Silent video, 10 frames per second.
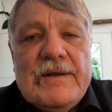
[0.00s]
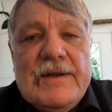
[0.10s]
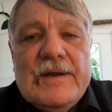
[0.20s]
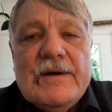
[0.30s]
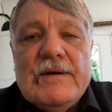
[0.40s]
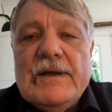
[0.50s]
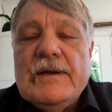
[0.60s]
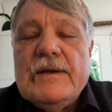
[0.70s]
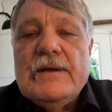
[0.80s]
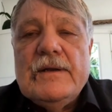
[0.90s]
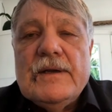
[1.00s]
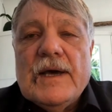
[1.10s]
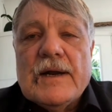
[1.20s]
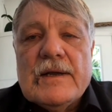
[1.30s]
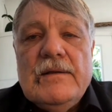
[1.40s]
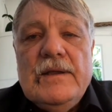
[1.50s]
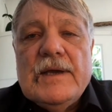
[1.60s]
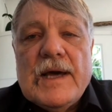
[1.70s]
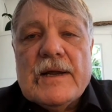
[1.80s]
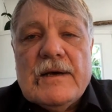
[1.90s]
and you
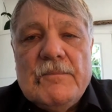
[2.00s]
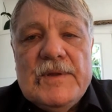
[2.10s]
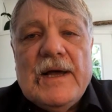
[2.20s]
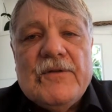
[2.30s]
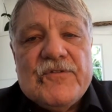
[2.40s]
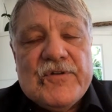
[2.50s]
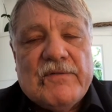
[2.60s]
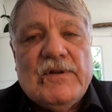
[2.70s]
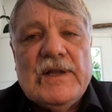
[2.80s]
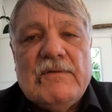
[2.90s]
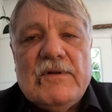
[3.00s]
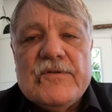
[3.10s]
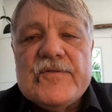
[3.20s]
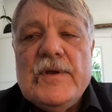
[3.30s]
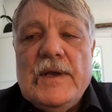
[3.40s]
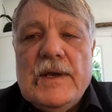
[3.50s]
got to come down several levels.